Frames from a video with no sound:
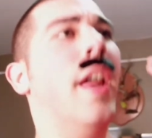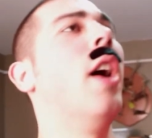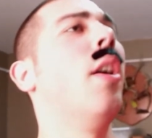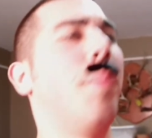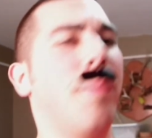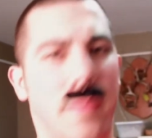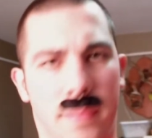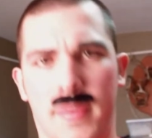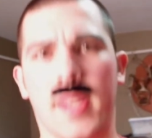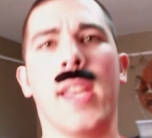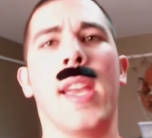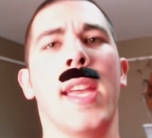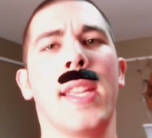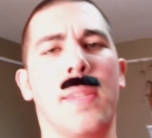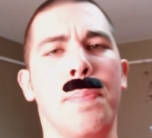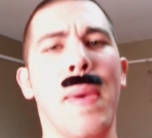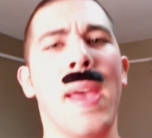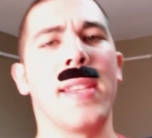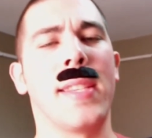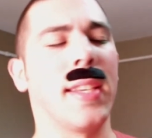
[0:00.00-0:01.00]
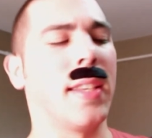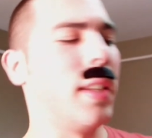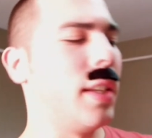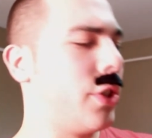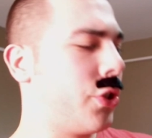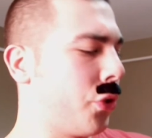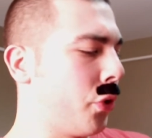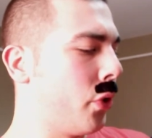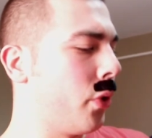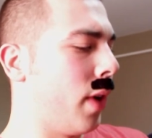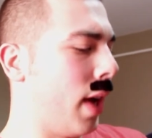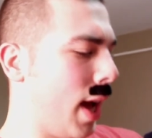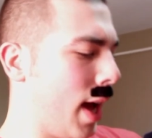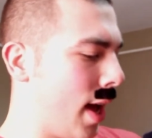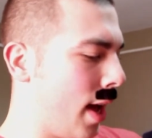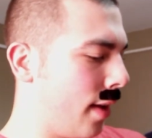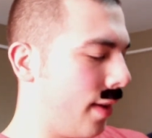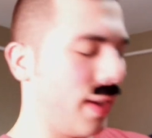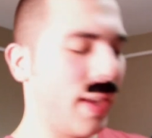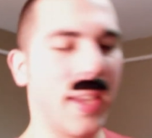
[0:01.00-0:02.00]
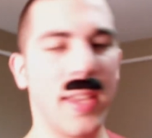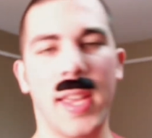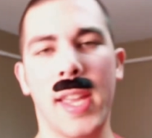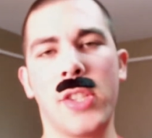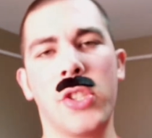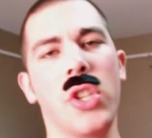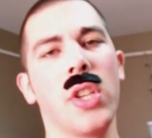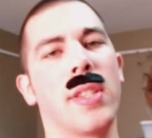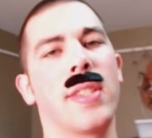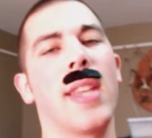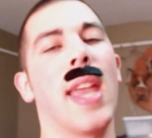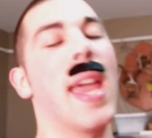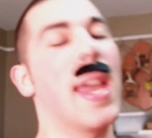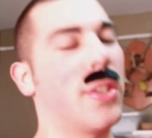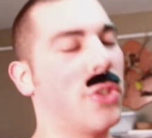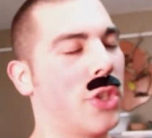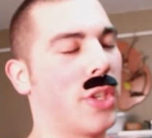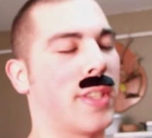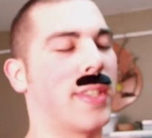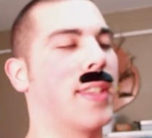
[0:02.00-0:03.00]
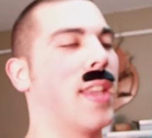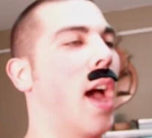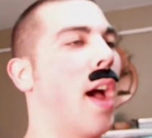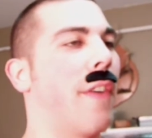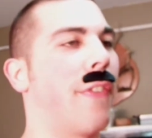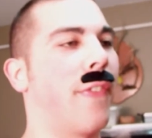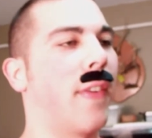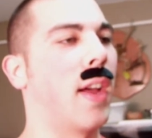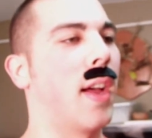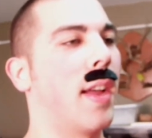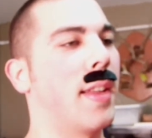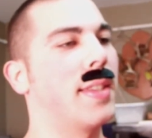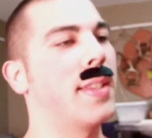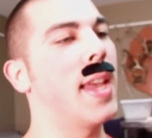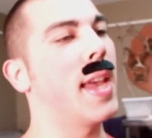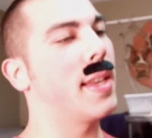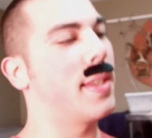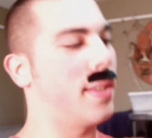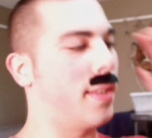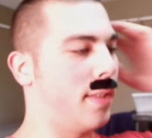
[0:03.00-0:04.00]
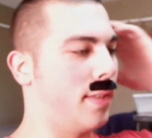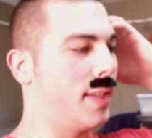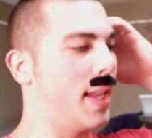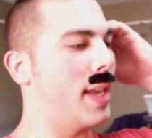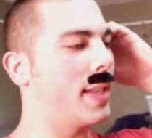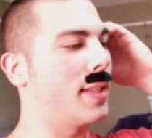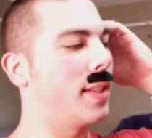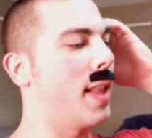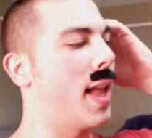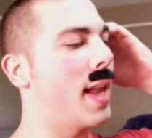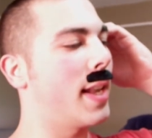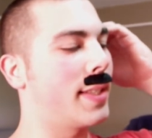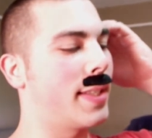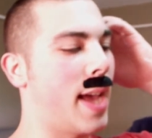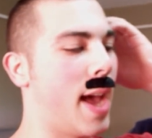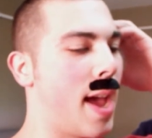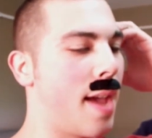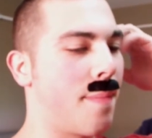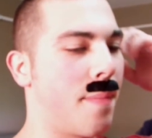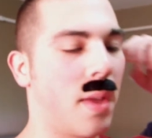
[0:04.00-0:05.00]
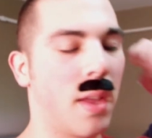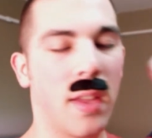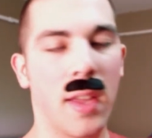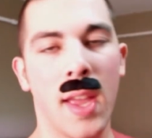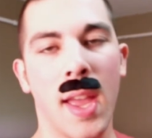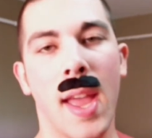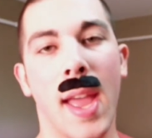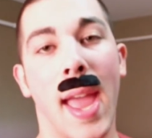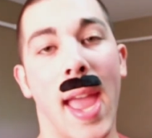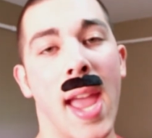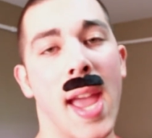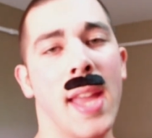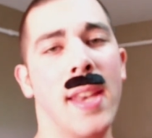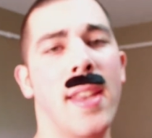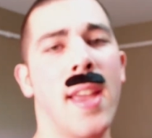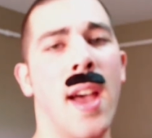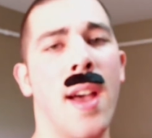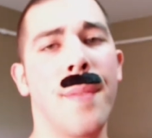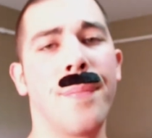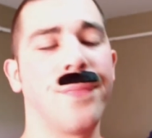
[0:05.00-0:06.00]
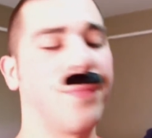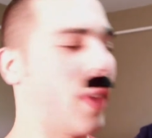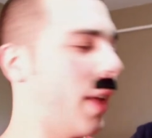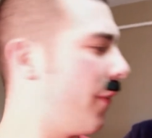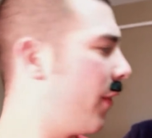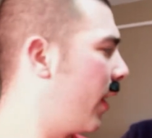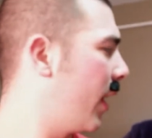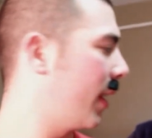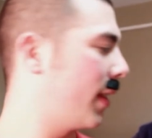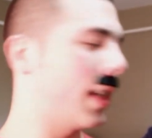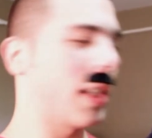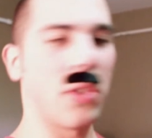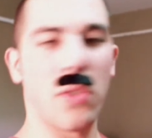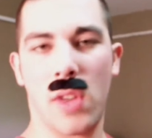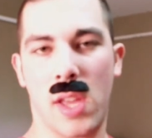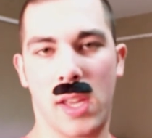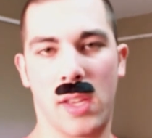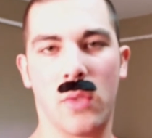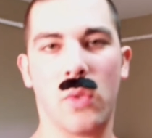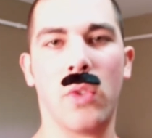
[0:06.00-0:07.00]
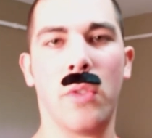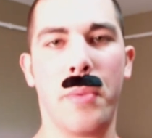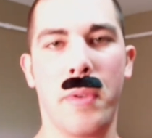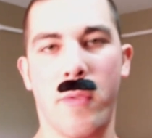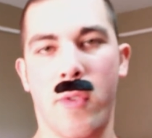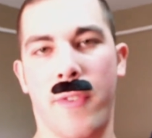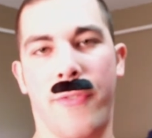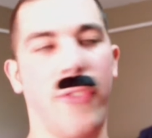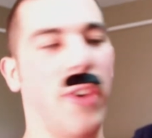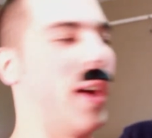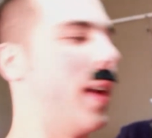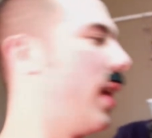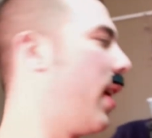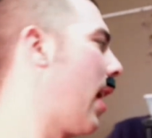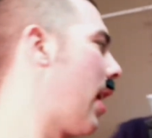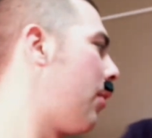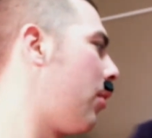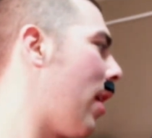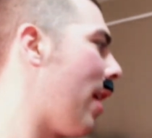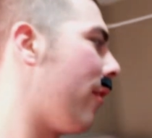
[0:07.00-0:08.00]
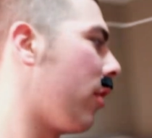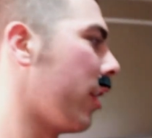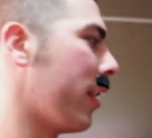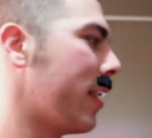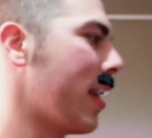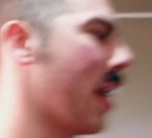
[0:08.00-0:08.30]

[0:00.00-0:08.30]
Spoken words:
Nope, it's basically true. It's just tough. It takes a lot of time, and I feel like this way will be more fun, and we'll have